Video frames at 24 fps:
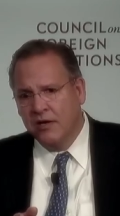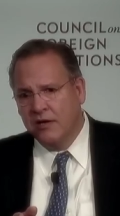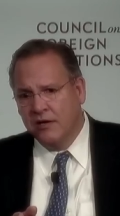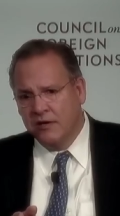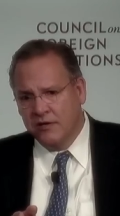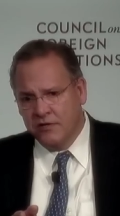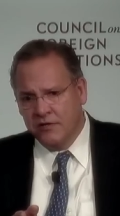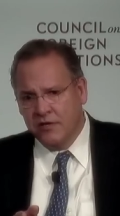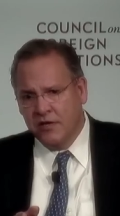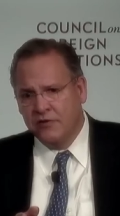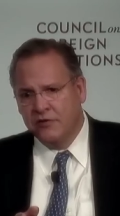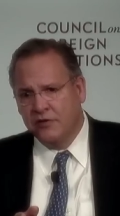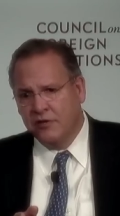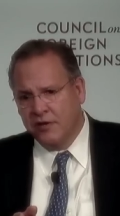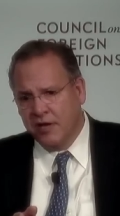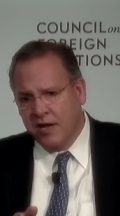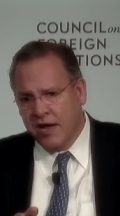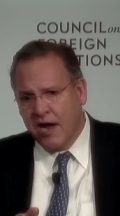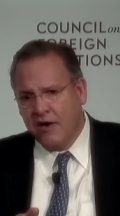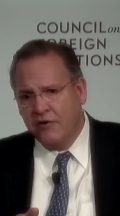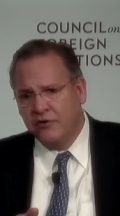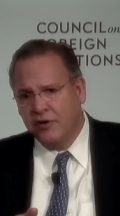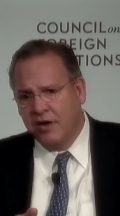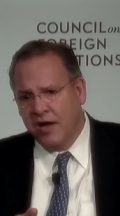such that they
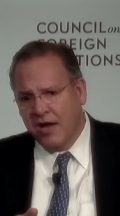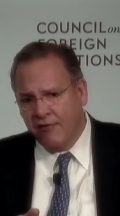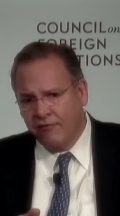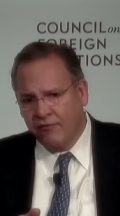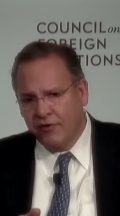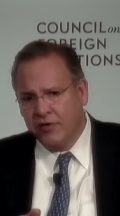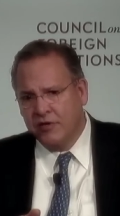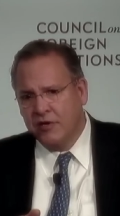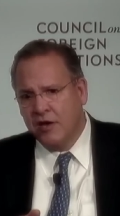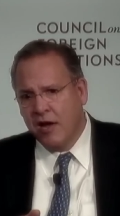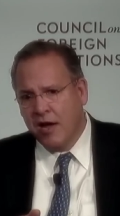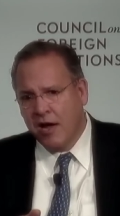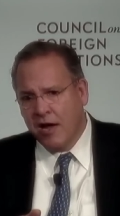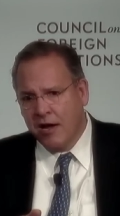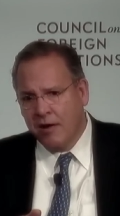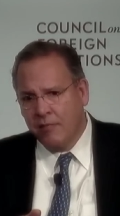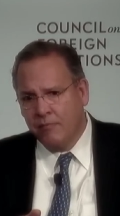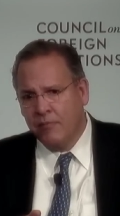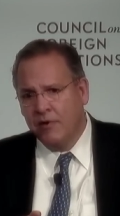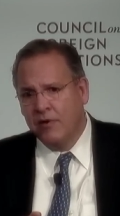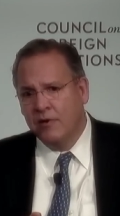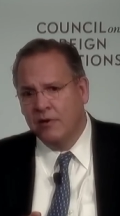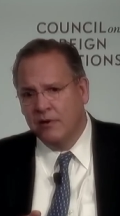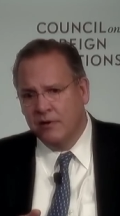actually have the
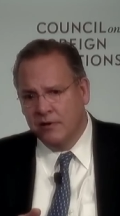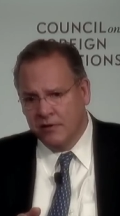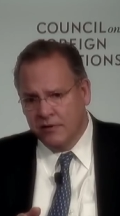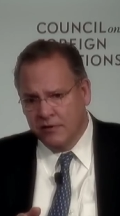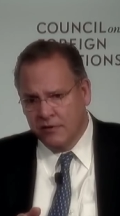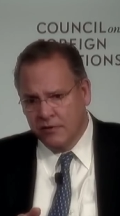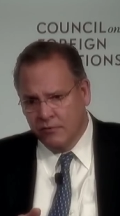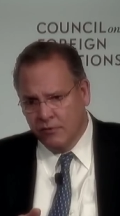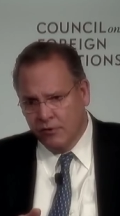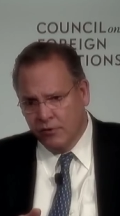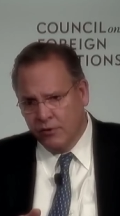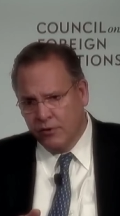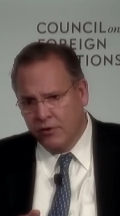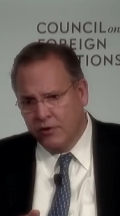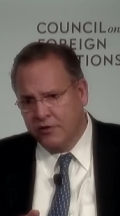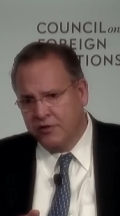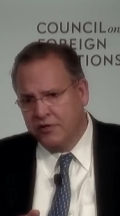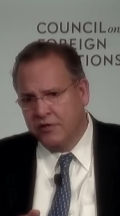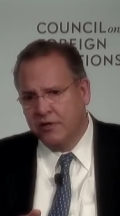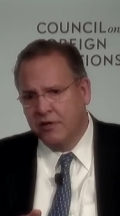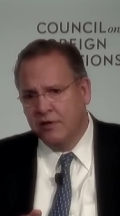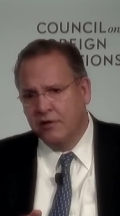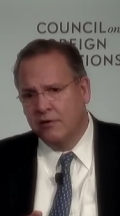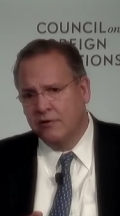time to learn a
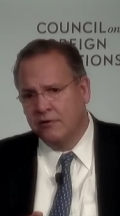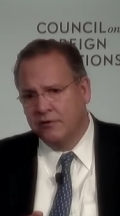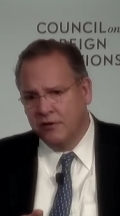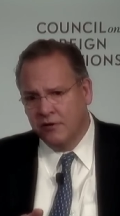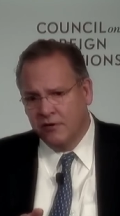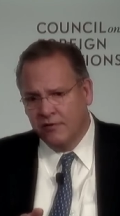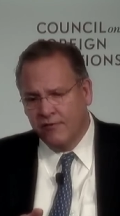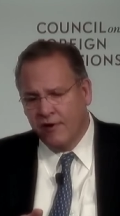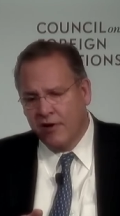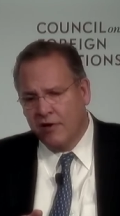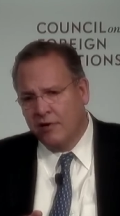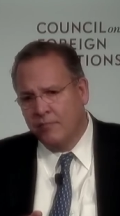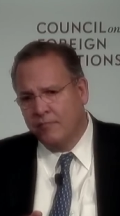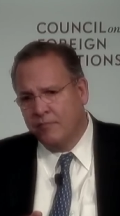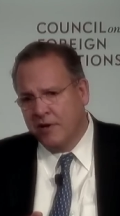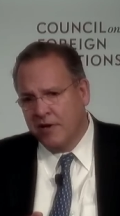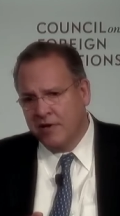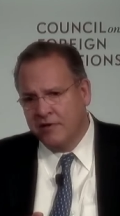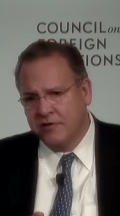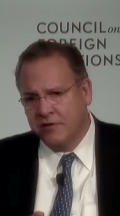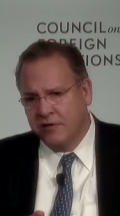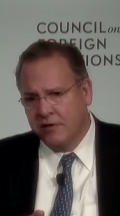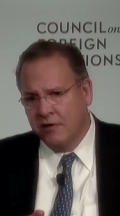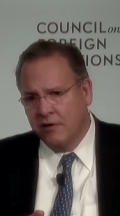skill, to develop that
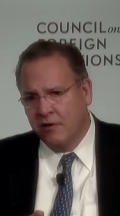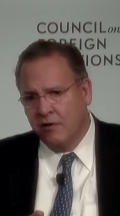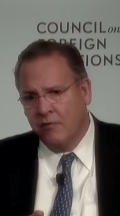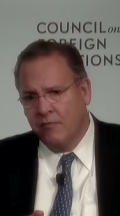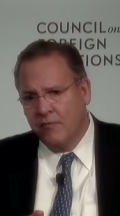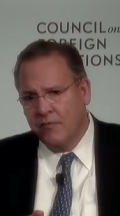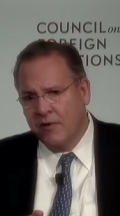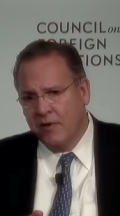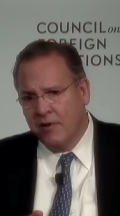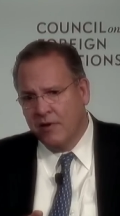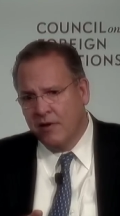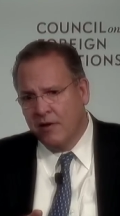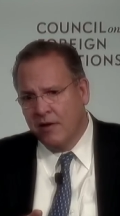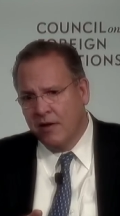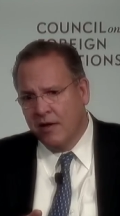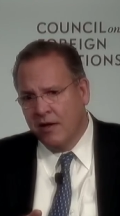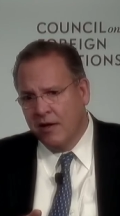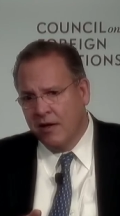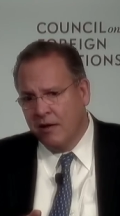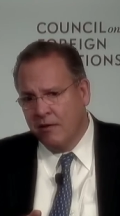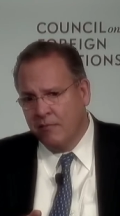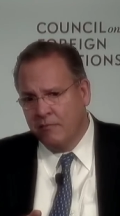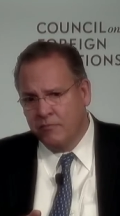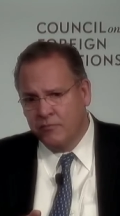skill.
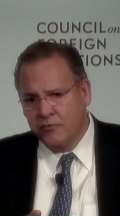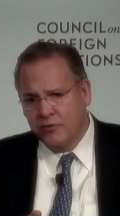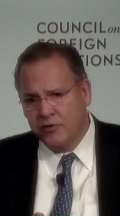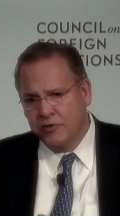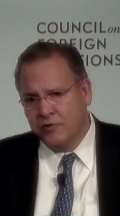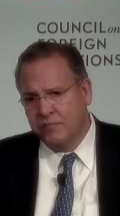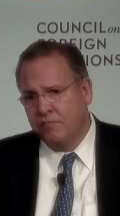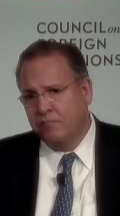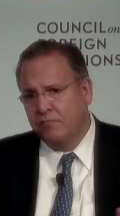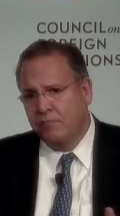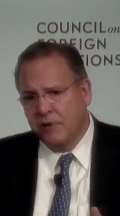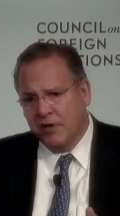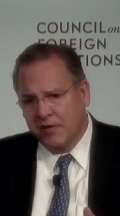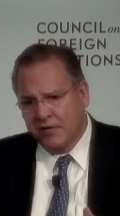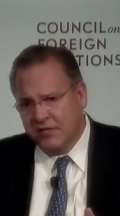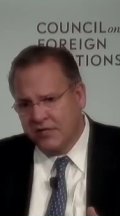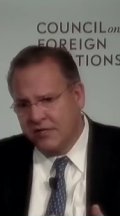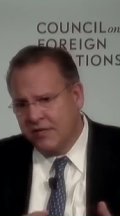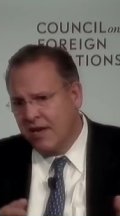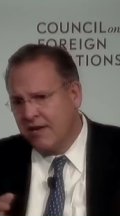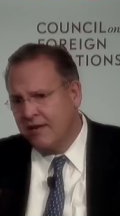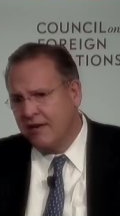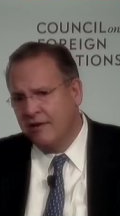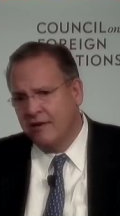Um, just
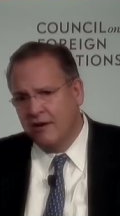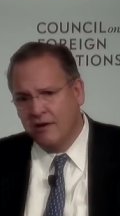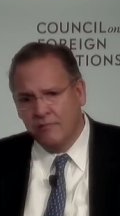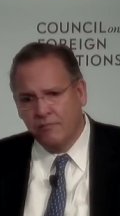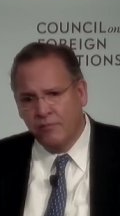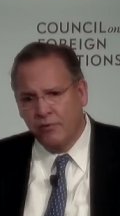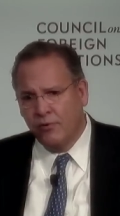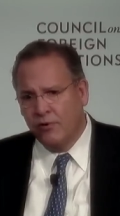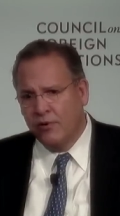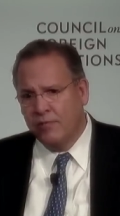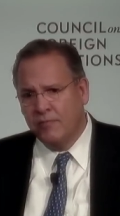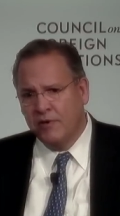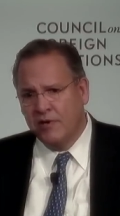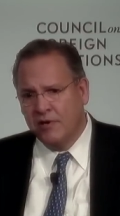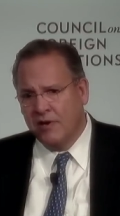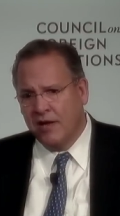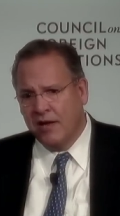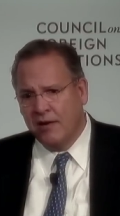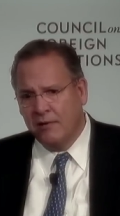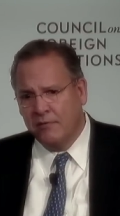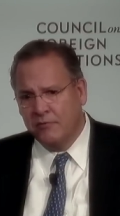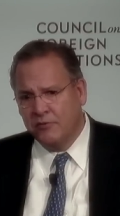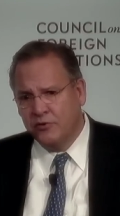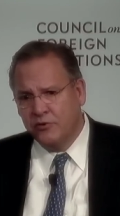extending unemployment,
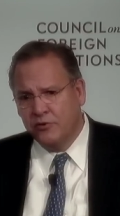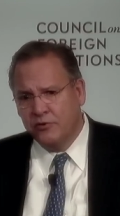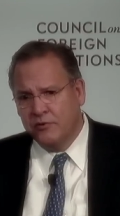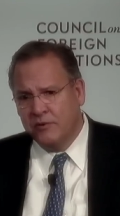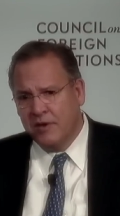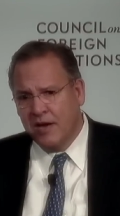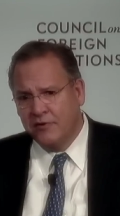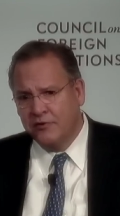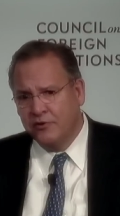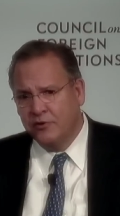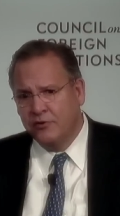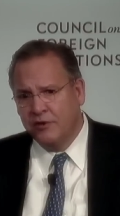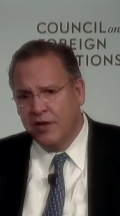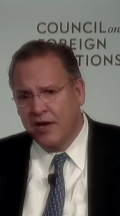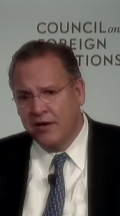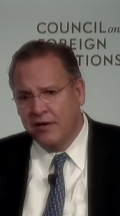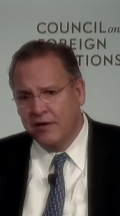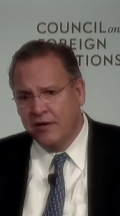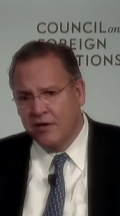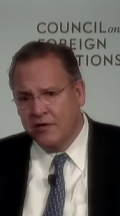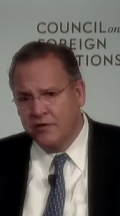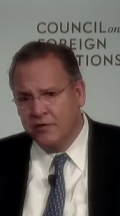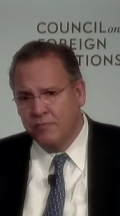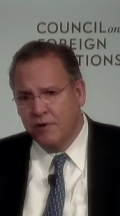I'm not sure, not sure that
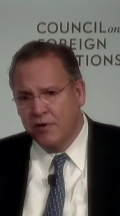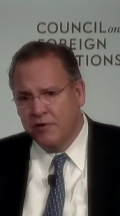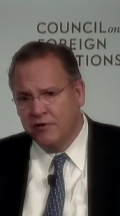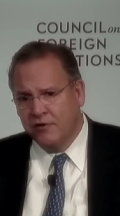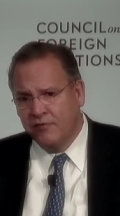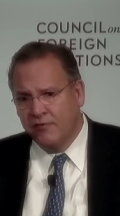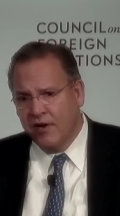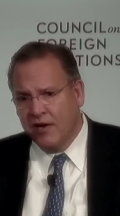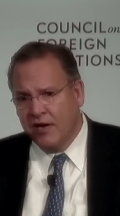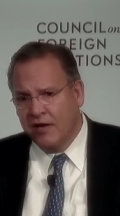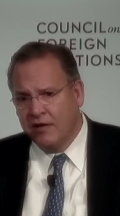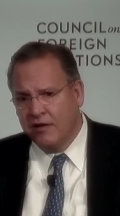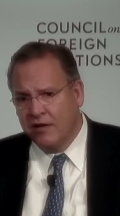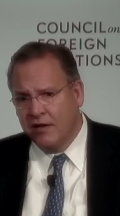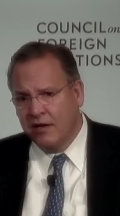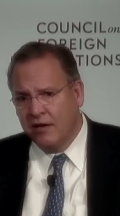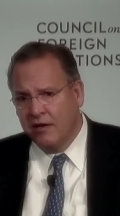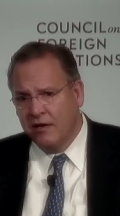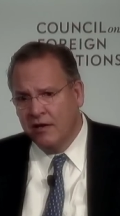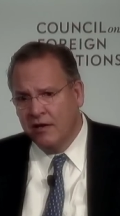does much of anything